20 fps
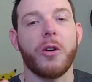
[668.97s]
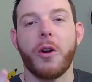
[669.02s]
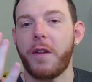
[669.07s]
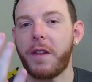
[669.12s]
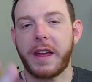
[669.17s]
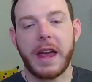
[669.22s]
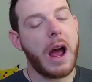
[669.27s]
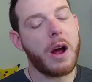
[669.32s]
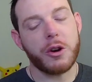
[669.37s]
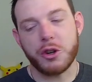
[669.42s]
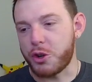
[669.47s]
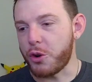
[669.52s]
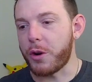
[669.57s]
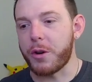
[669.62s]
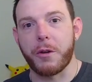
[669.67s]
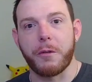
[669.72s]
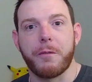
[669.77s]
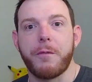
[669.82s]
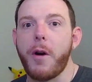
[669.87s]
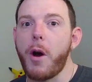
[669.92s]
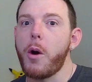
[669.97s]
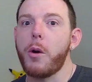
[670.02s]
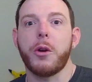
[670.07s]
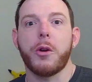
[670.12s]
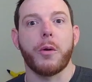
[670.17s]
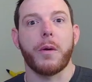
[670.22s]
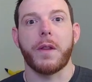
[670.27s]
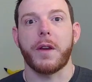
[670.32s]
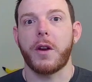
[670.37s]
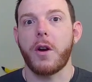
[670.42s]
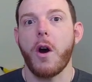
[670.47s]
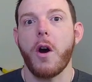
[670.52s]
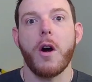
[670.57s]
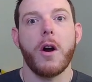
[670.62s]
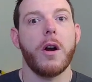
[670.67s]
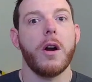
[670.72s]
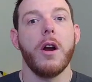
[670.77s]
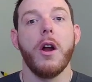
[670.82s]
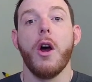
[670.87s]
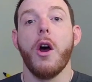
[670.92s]
couch, you're on your phone, you're in the
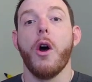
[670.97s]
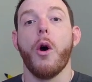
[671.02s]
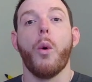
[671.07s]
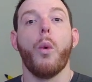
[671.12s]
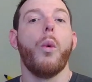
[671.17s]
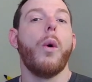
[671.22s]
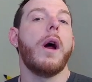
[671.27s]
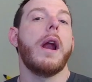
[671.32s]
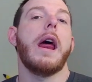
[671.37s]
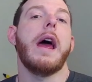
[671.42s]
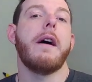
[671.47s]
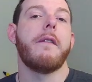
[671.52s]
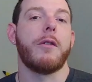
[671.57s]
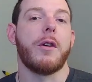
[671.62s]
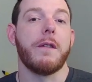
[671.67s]
car, whatever.